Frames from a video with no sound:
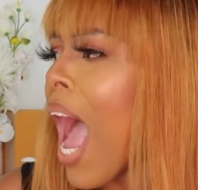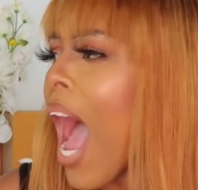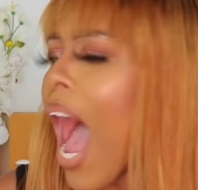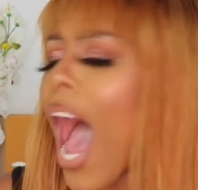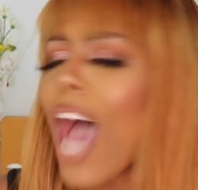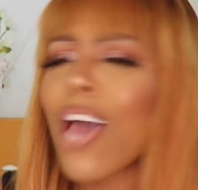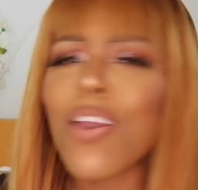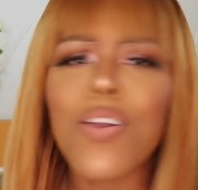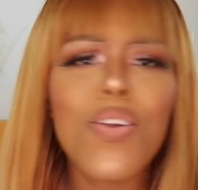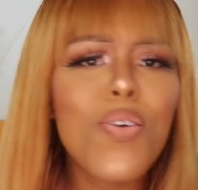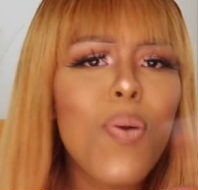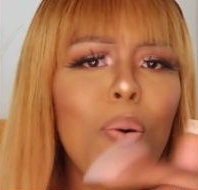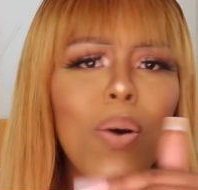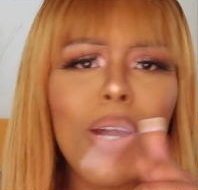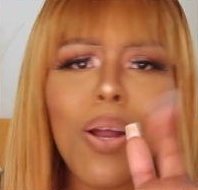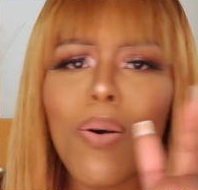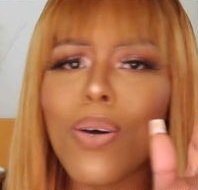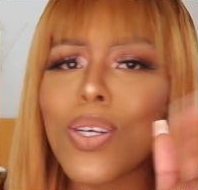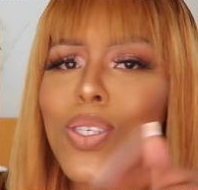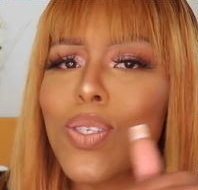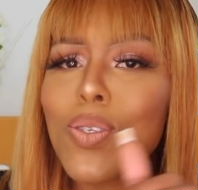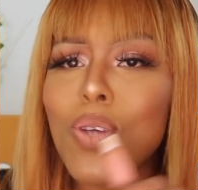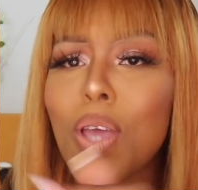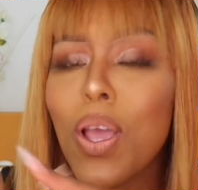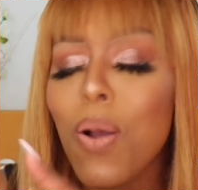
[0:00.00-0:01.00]
I don't know what I
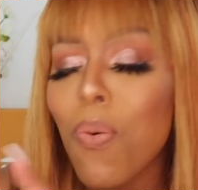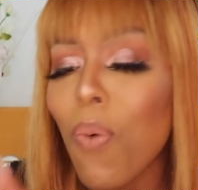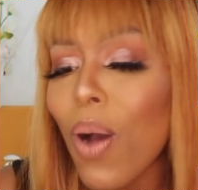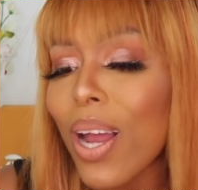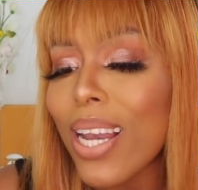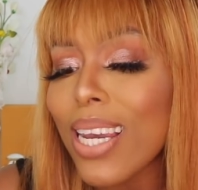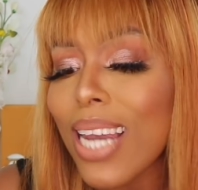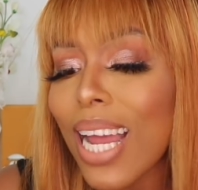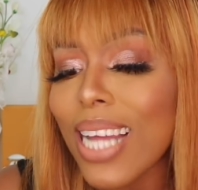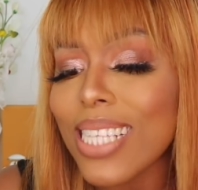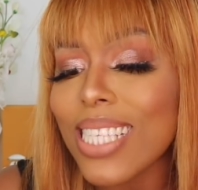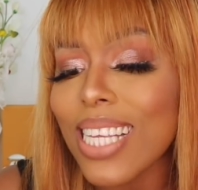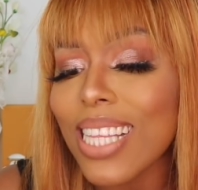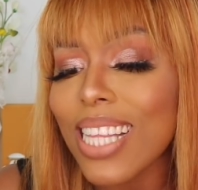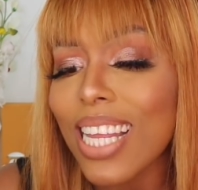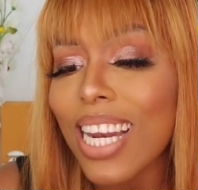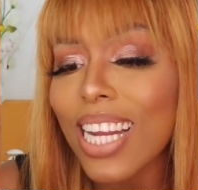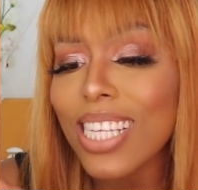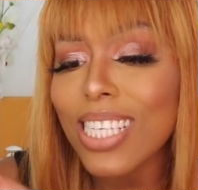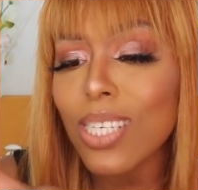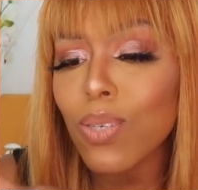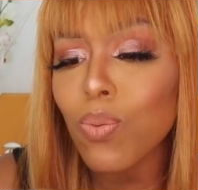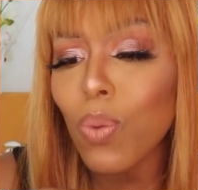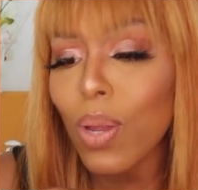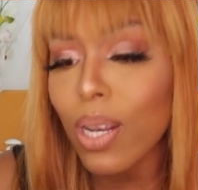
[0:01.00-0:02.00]
was doing one night and then I
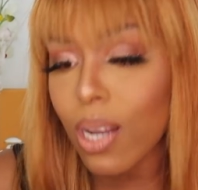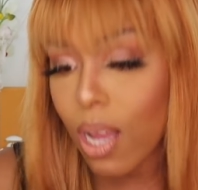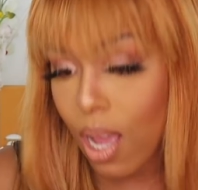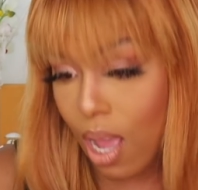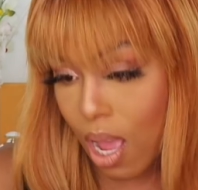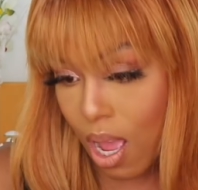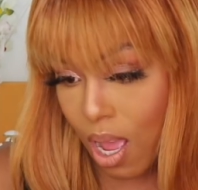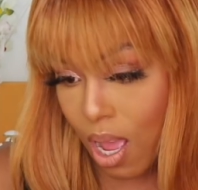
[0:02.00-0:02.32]
just went,